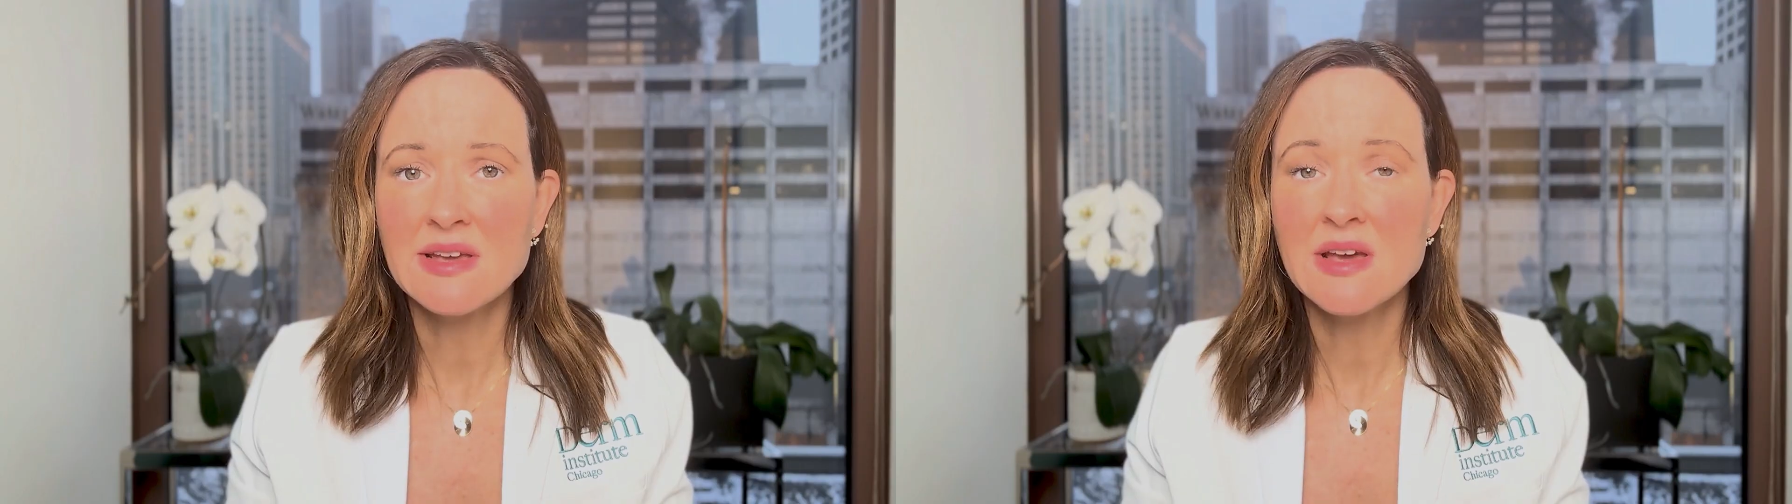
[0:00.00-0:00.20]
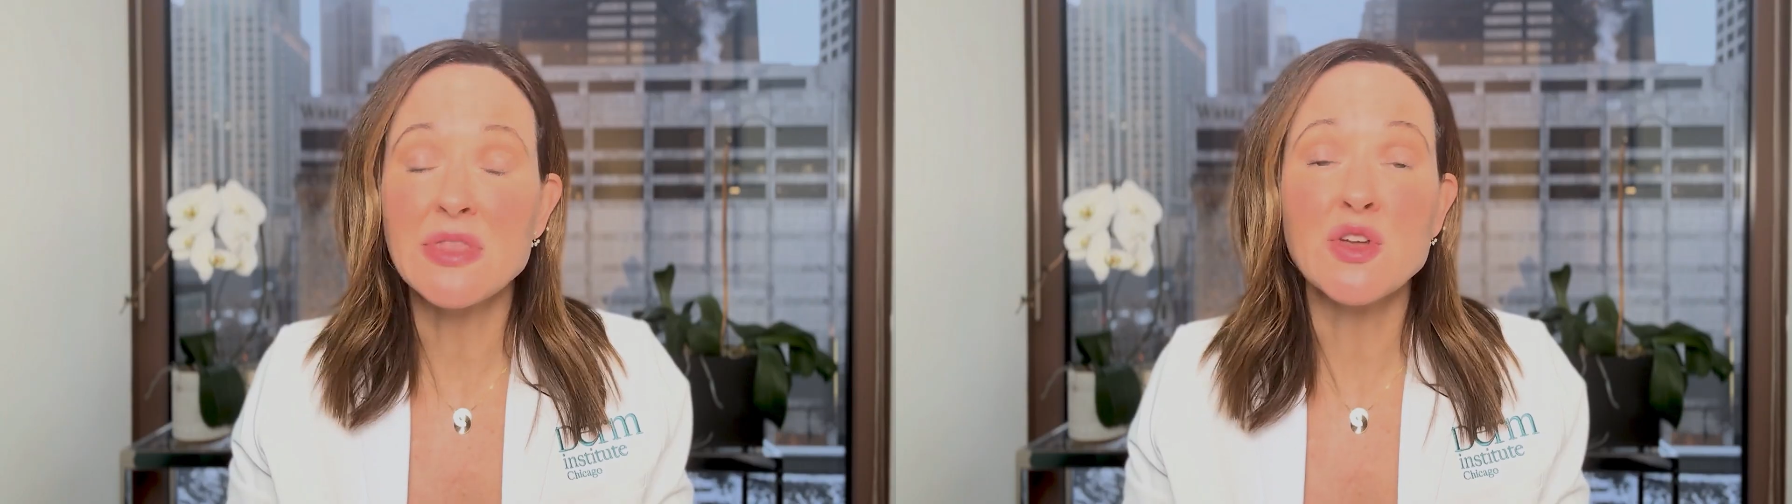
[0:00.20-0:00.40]

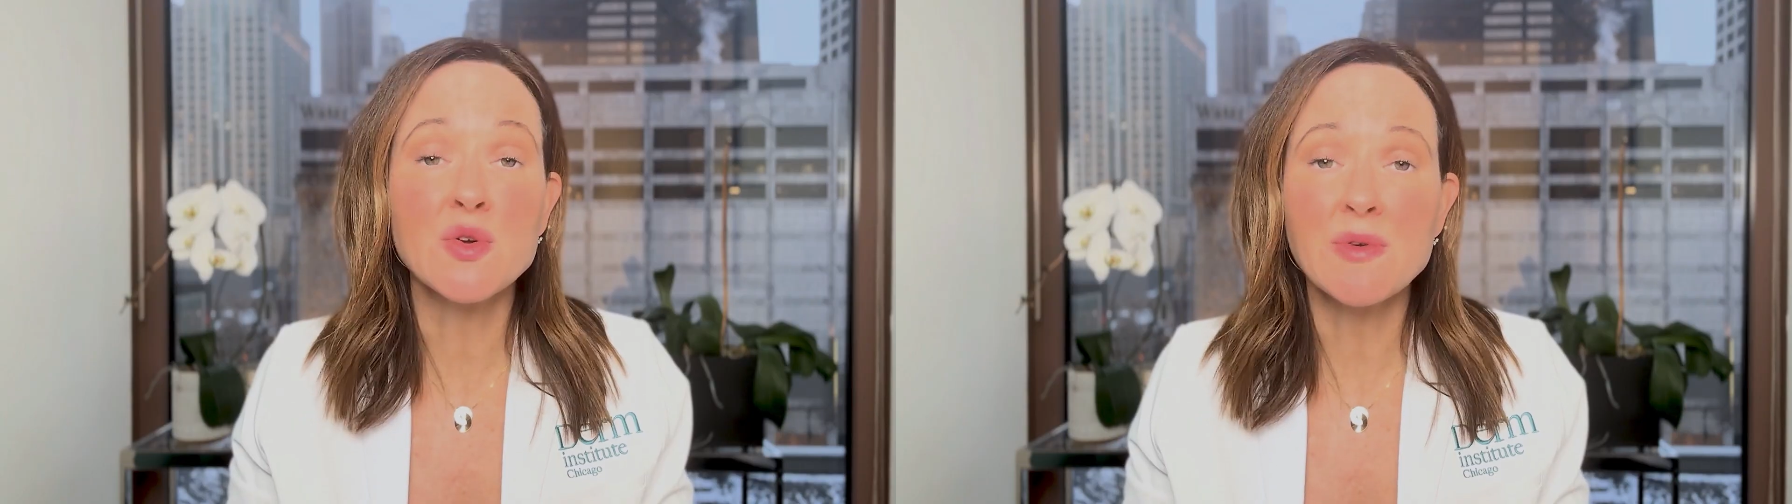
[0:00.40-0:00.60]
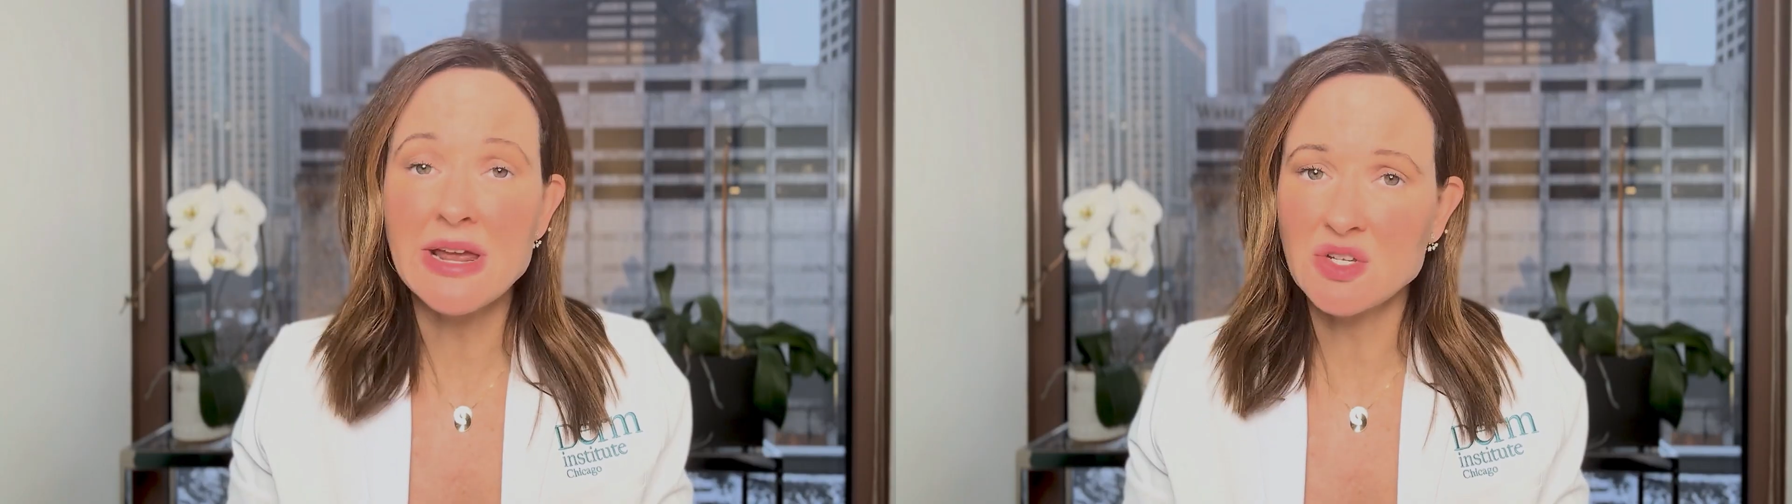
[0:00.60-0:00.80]
but they're
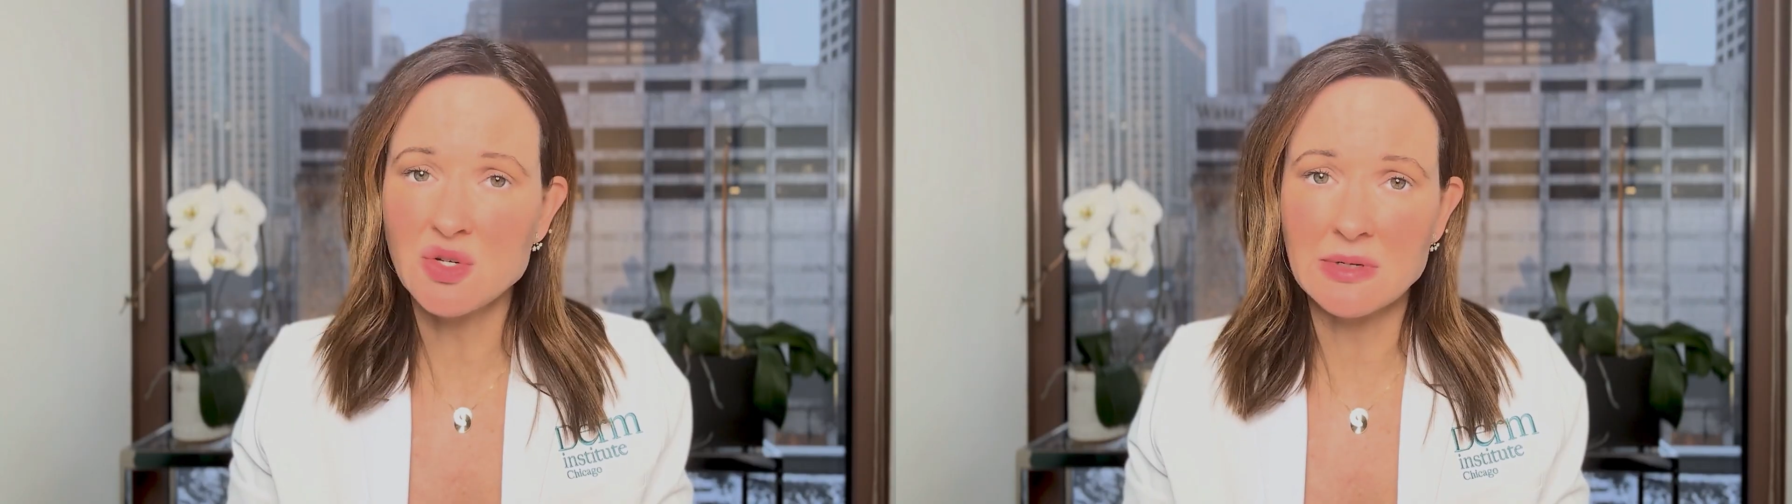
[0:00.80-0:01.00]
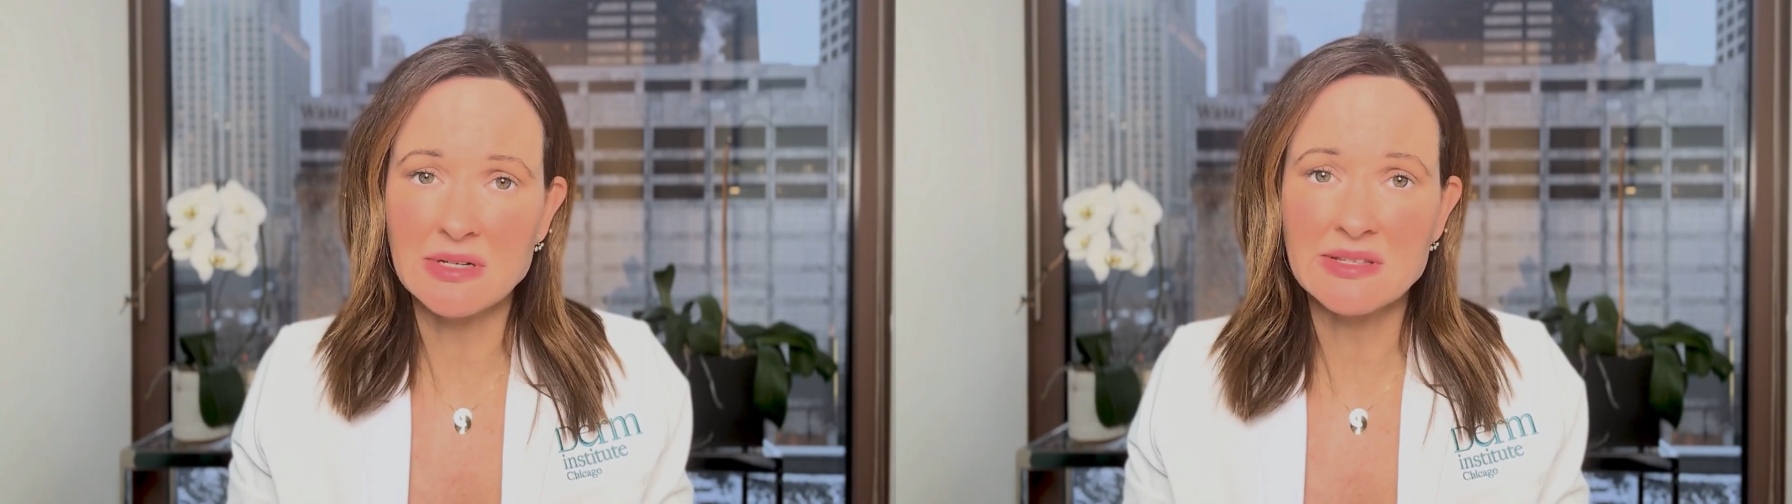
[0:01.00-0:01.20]
great
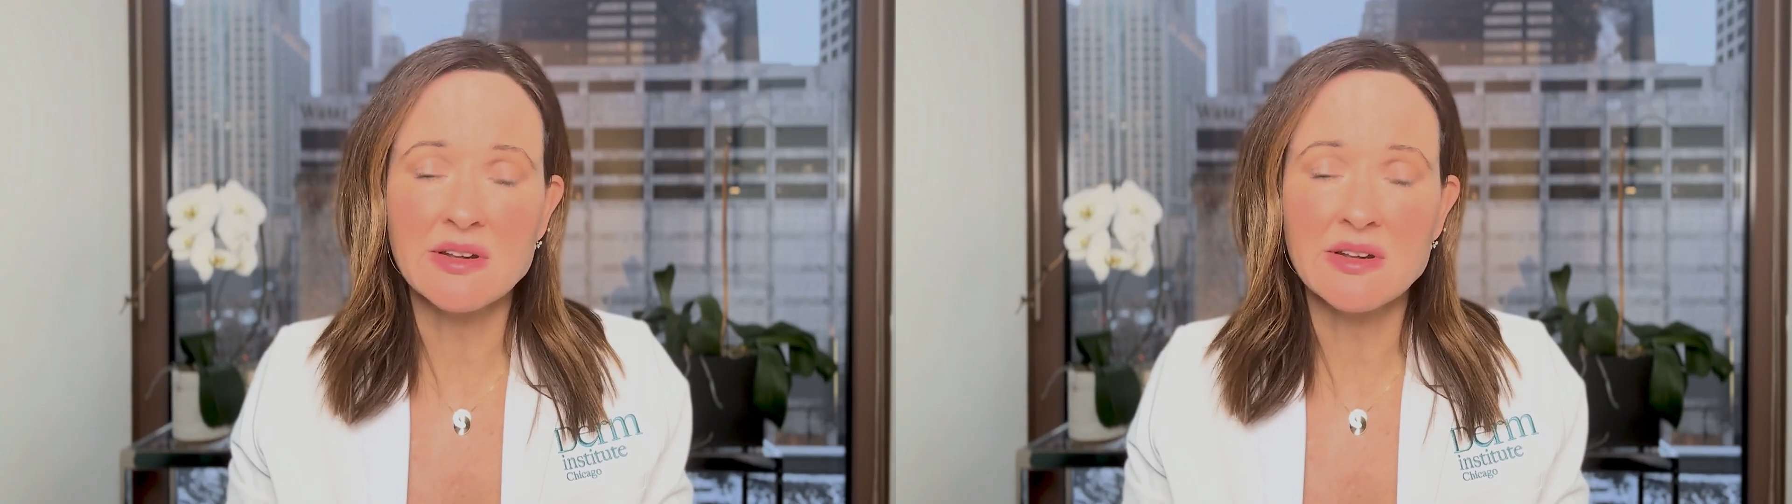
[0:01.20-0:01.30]
tools